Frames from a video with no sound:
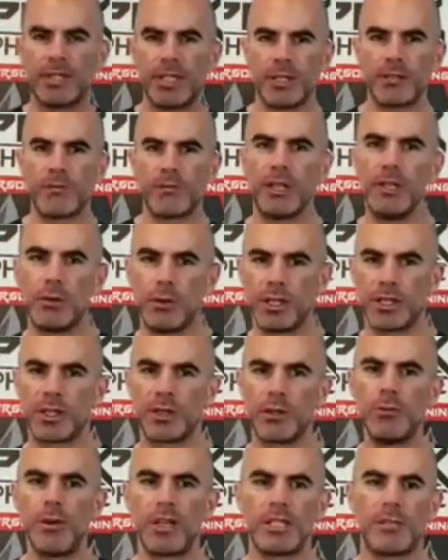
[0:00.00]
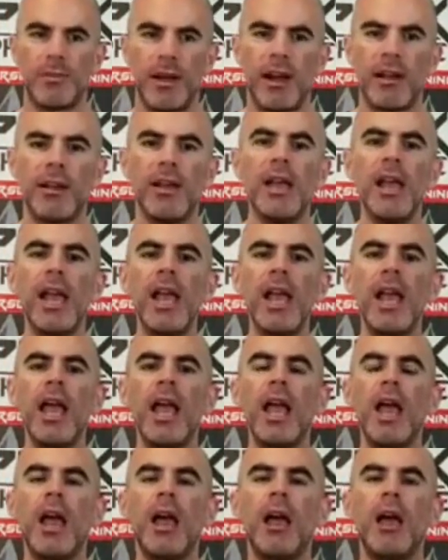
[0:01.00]
This isn't really what it's too much about.
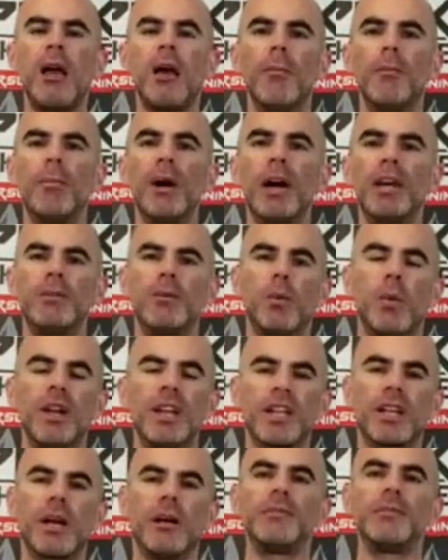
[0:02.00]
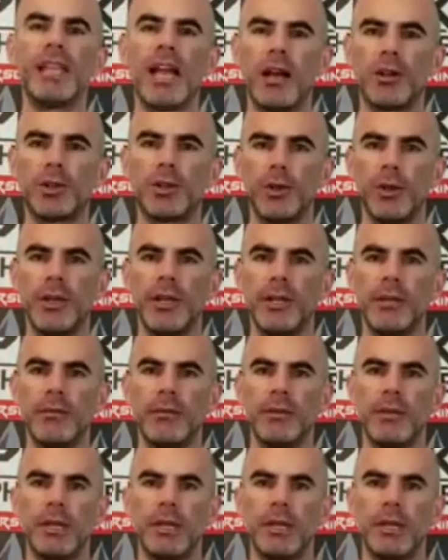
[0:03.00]
But when it comes down to it,